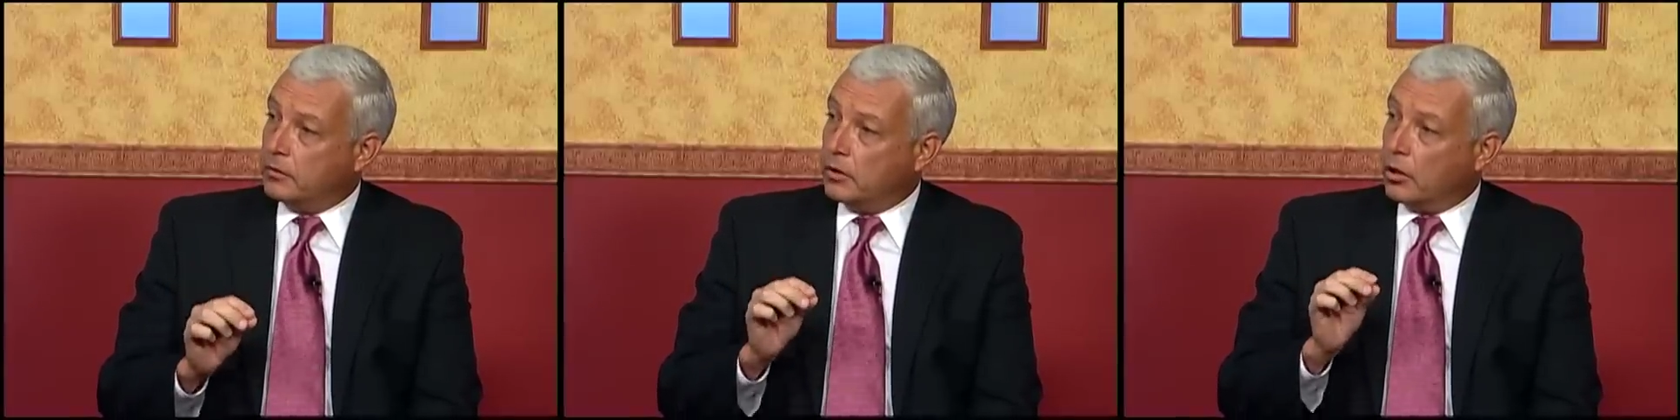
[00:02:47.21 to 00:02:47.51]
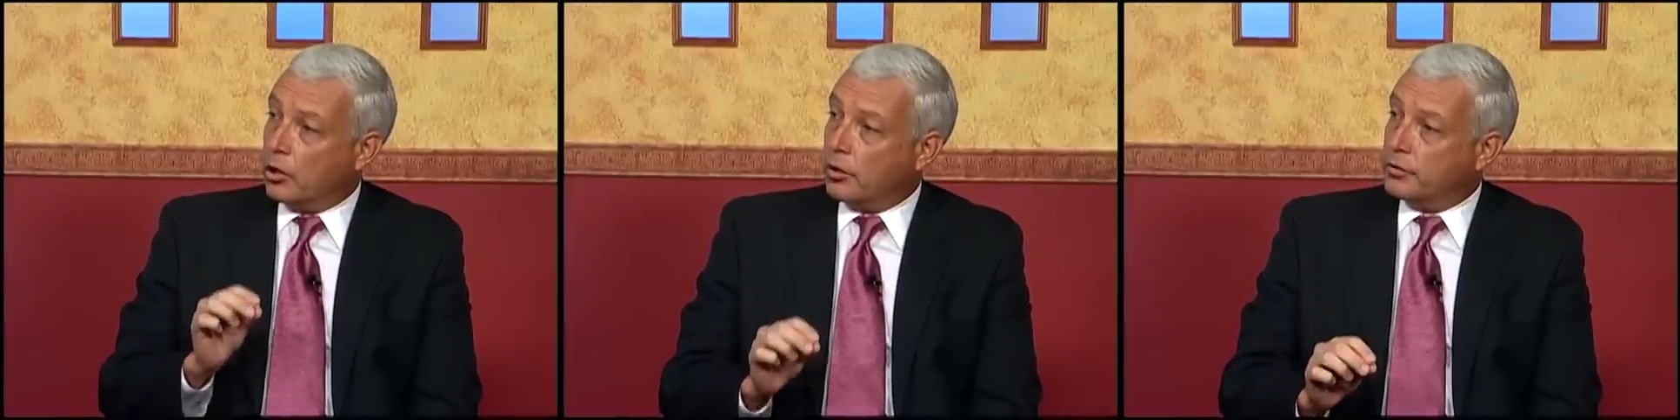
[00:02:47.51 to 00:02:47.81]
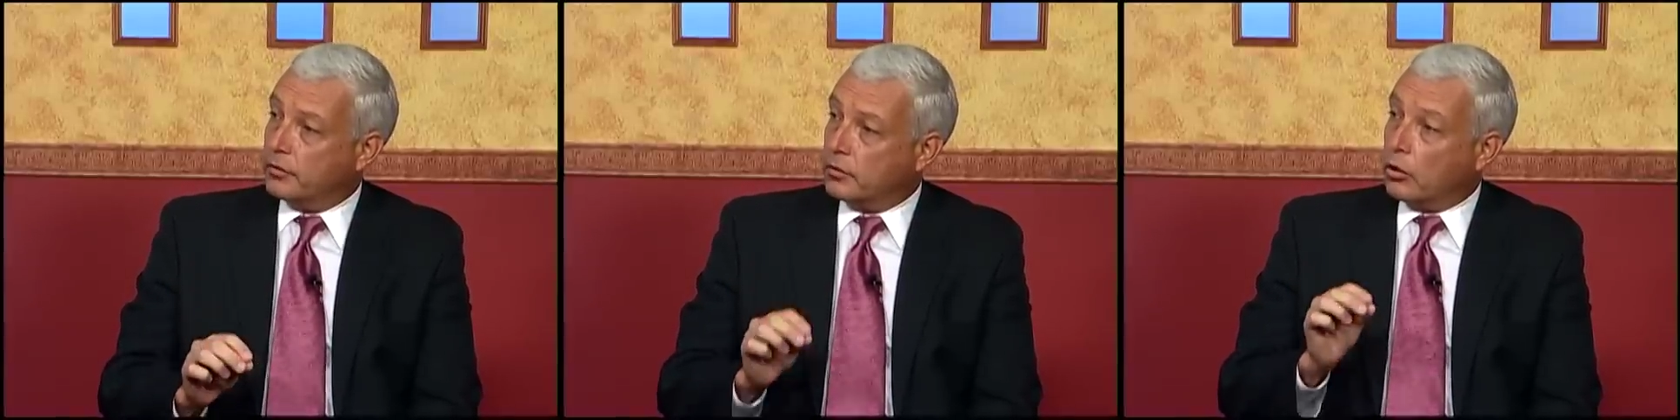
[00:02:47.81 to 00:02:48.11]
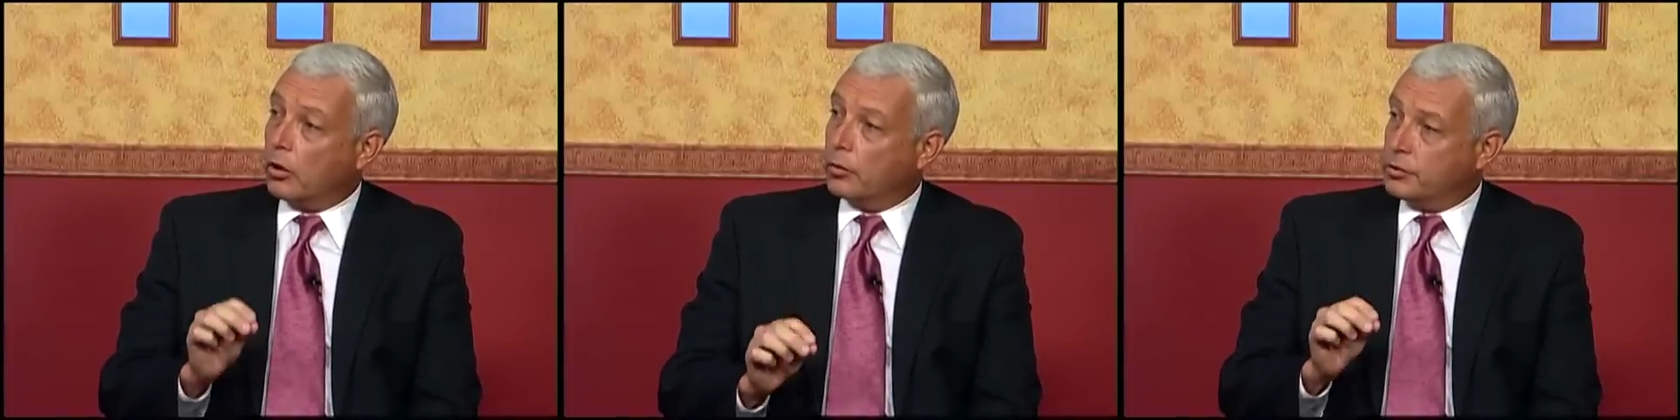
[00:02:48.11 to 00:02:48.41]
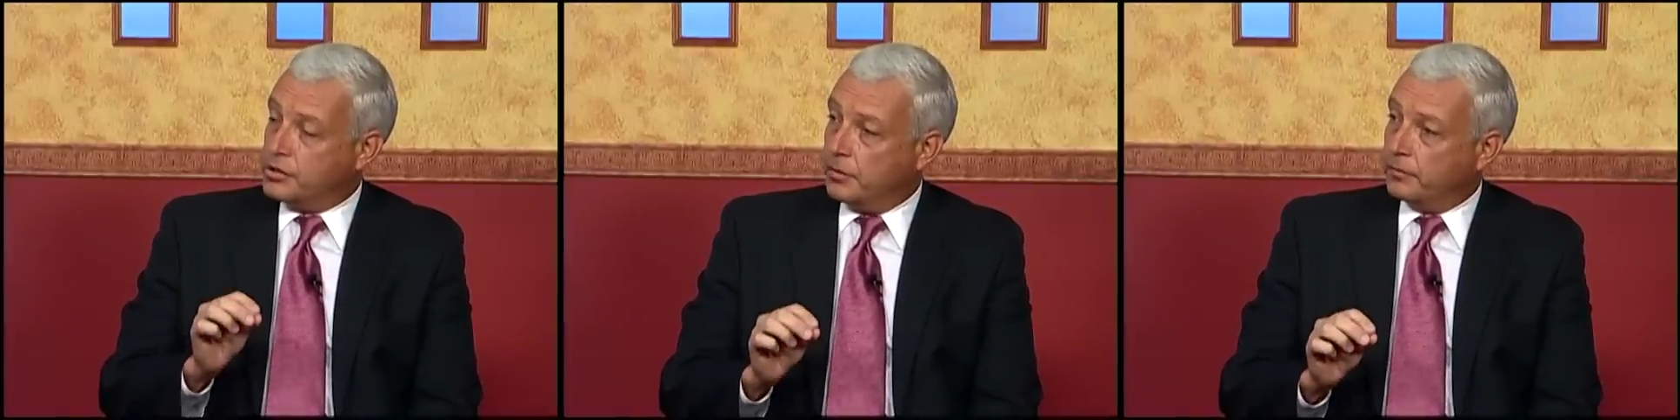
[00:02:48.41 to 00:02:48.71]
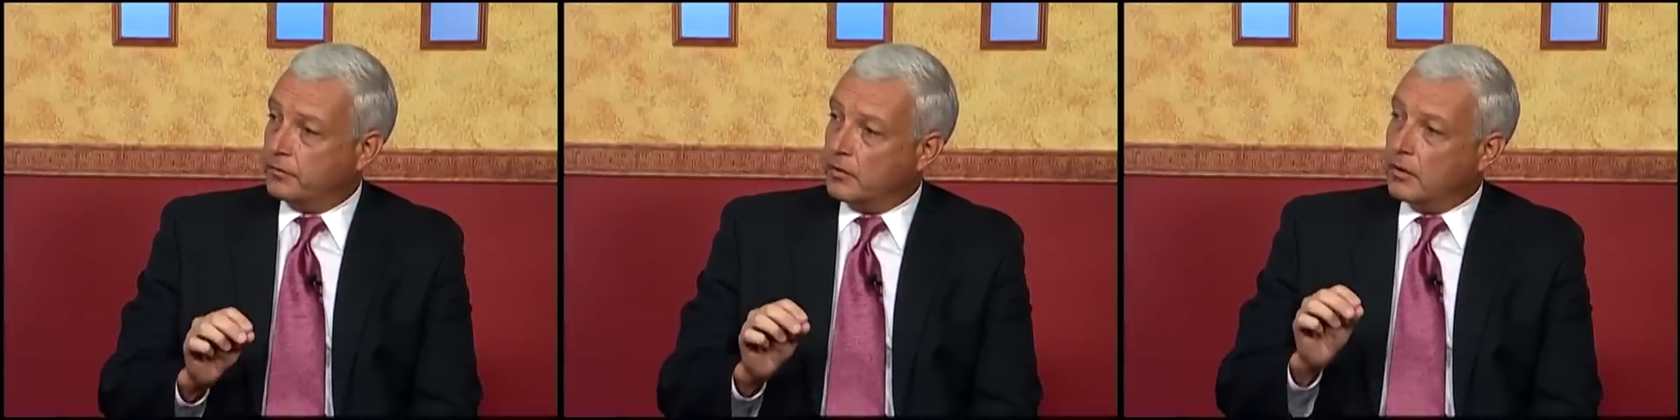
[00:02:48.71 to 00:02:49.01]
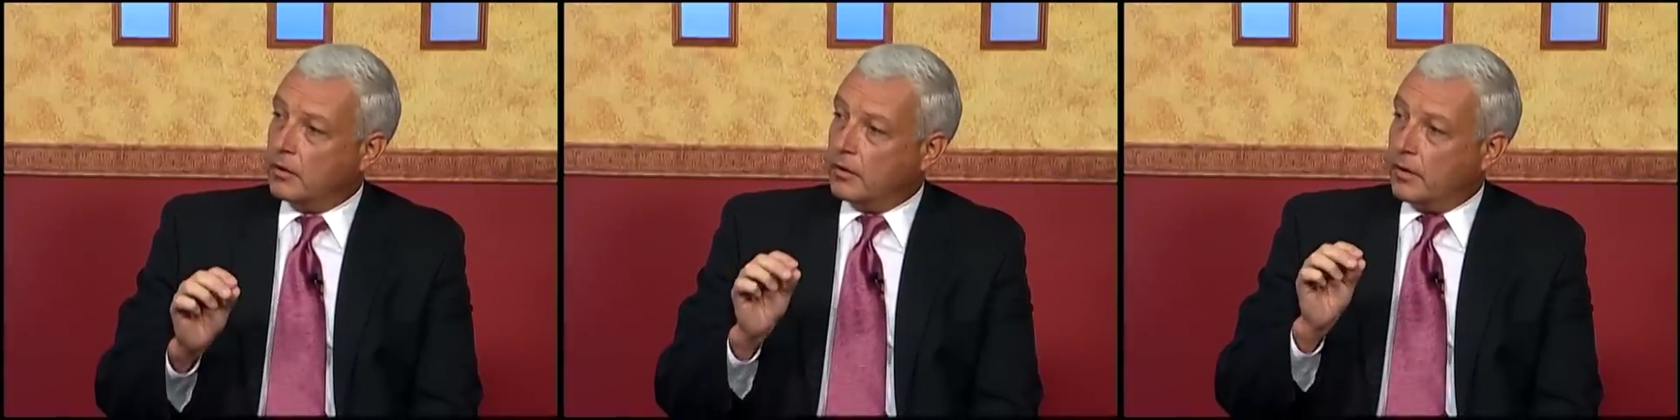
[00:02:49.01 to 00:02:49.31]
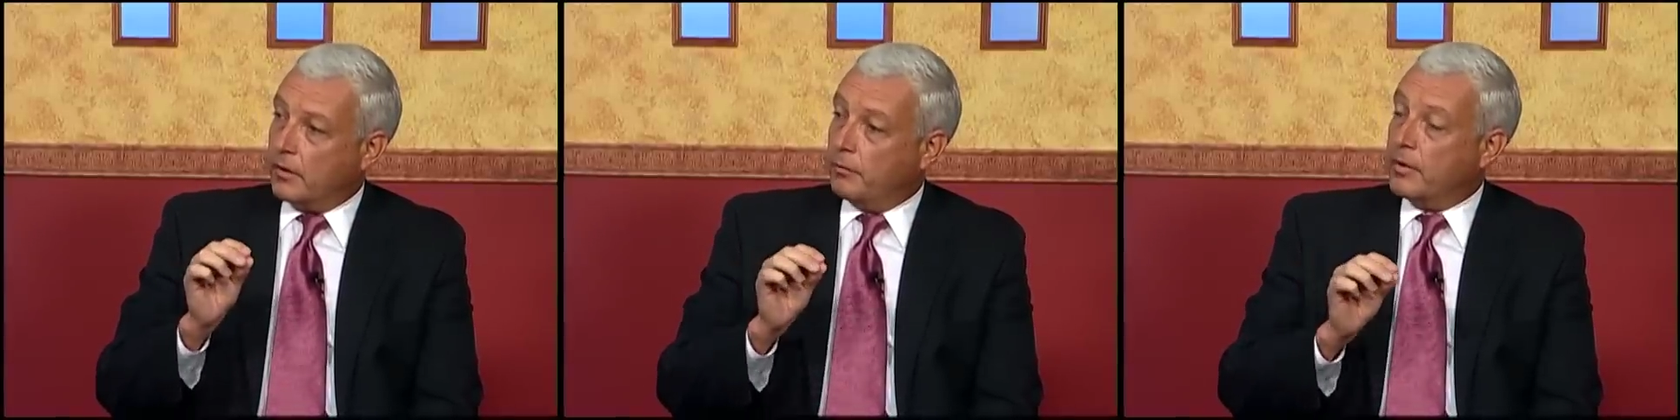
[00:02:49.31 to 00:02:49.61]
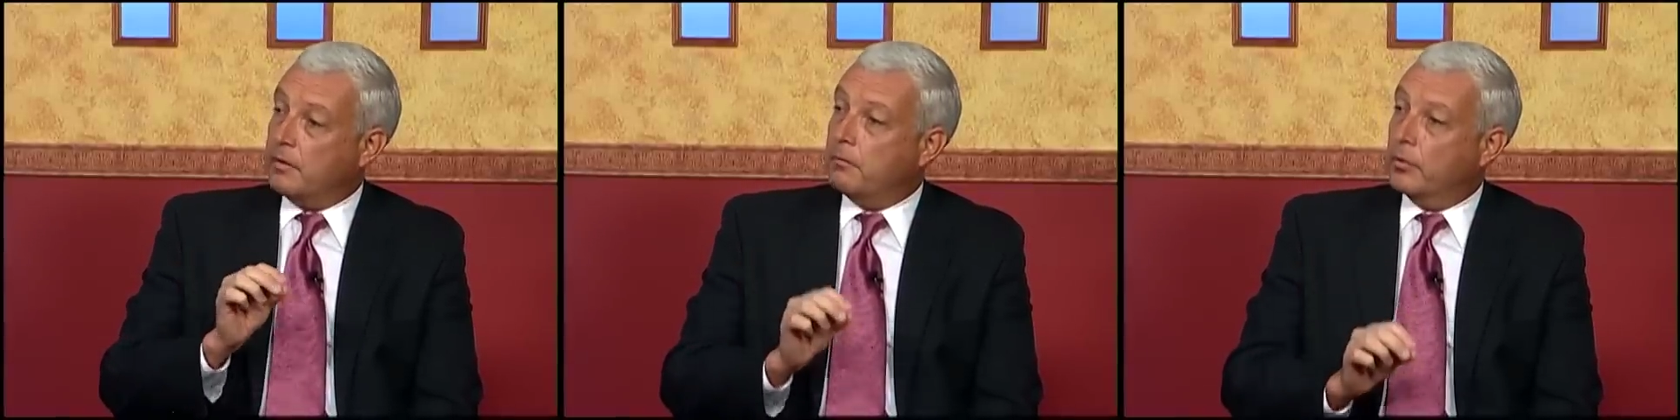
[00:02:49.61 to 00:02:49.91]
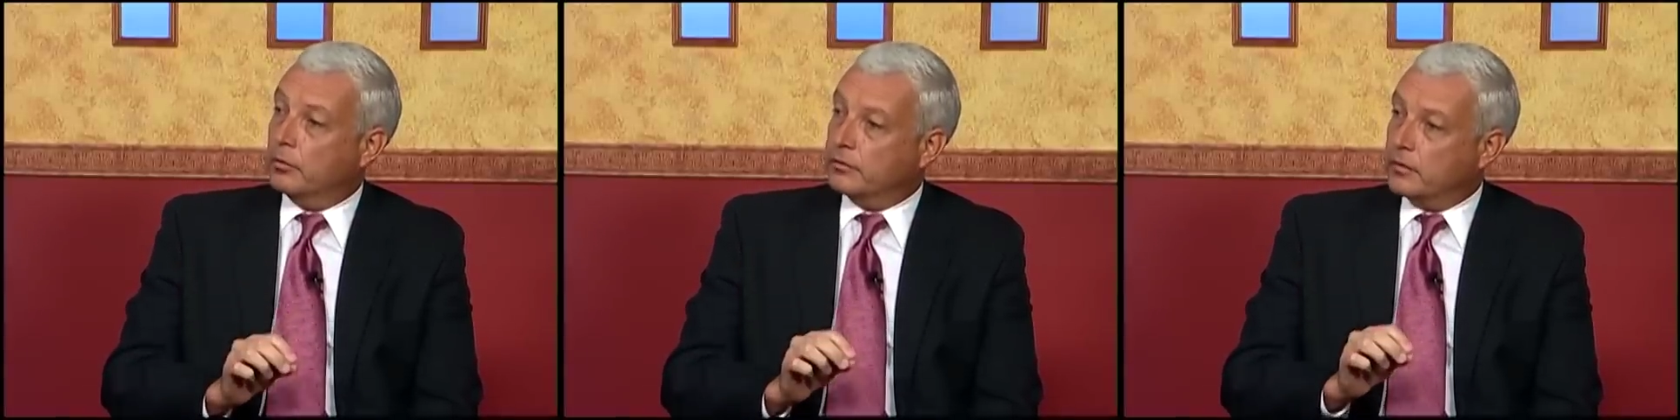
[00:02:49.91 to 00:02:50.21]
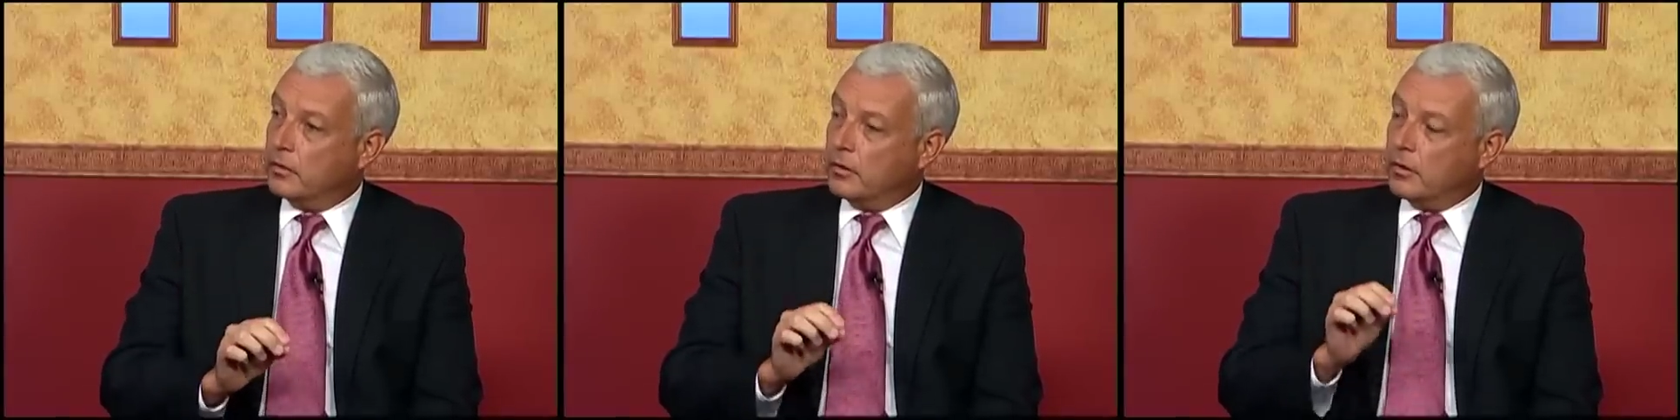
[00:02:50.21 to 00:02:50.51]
the largest cargo ships that are being built.